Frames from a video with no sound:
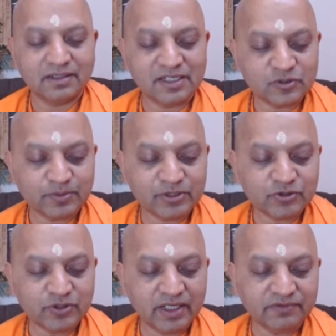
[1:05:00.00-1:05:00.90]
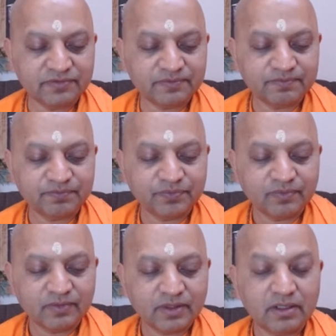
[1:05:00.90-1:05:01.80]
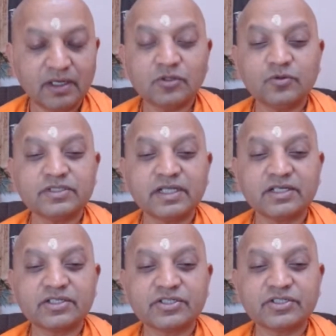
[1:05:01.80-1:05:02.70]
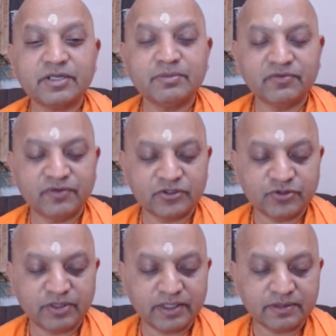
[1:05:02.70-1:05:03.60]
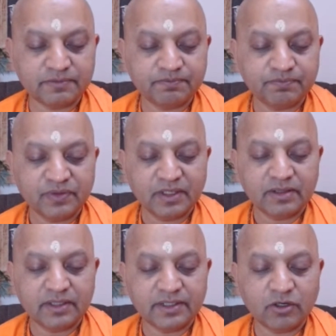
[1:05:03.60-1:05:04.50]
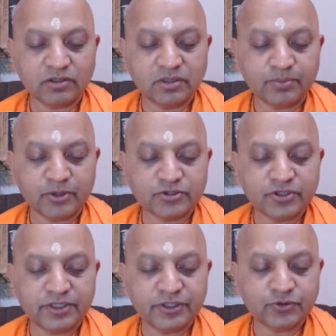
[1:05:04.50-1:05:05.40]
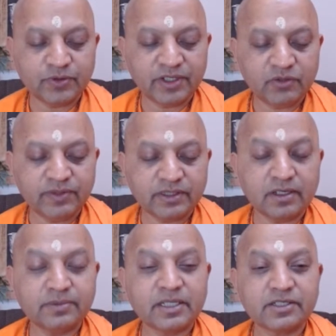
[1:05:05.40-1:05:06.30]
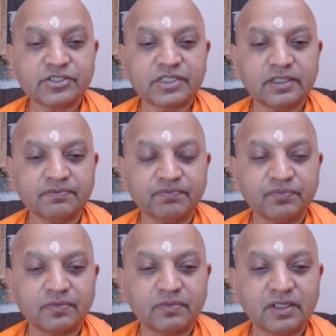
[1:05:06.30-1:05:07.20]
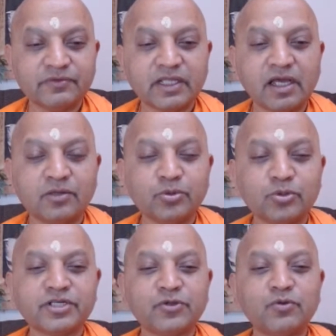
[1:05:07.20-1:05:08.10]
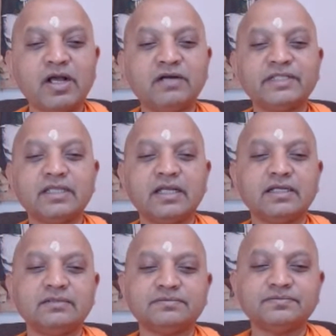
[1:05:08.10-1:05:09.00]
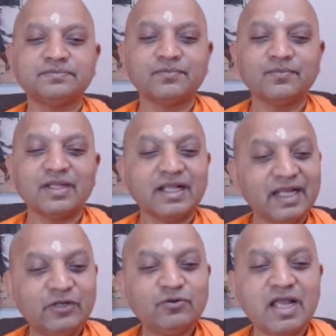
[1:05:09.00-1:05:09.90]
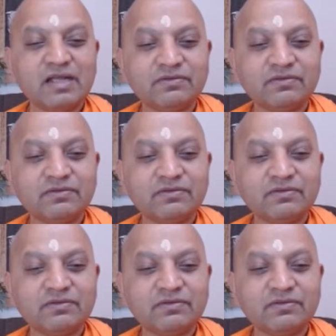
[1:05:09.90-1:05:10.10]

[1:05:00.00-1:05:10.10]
spiritual life? Latu was extremely fortunate that he got the opportunity to live with Ramakrishna, the Avatar Purusha, Yuga Avatara. Can you have